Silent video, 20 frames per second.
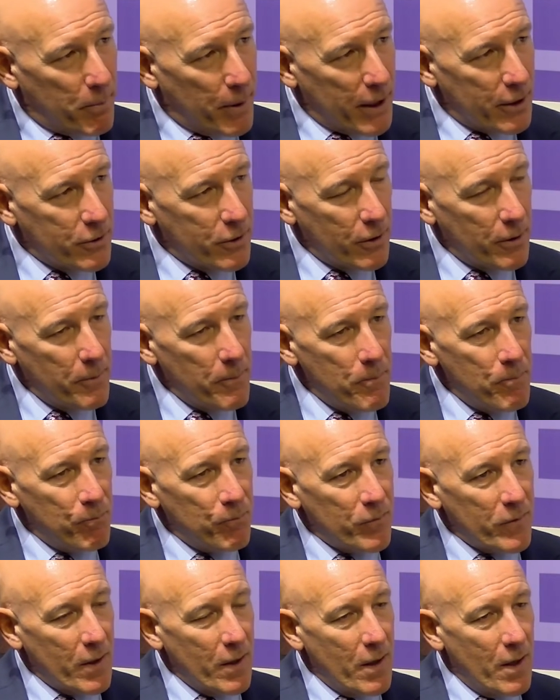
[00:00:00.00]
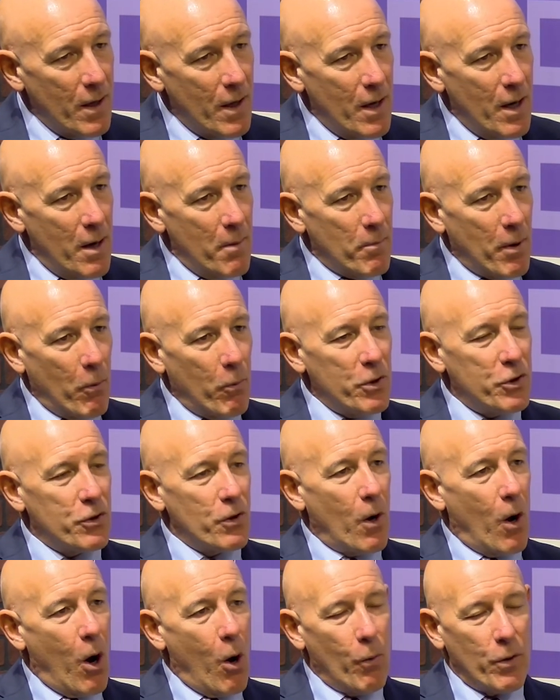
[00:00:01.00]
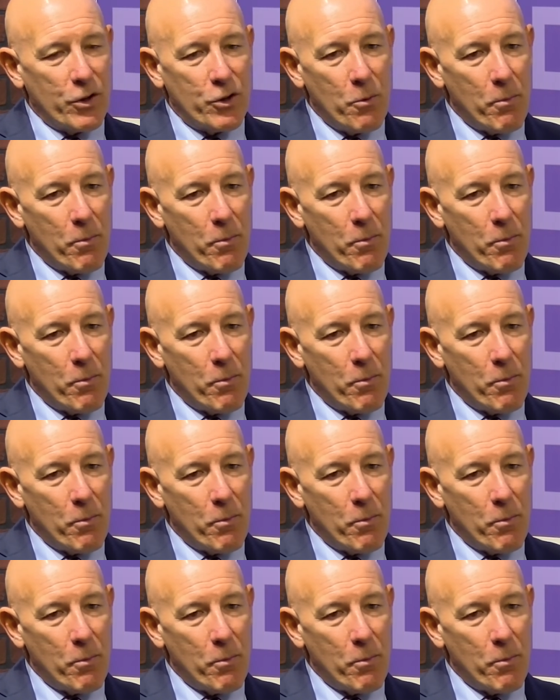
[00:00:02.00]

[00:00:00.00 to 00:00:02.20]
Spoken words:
picture, but we should always,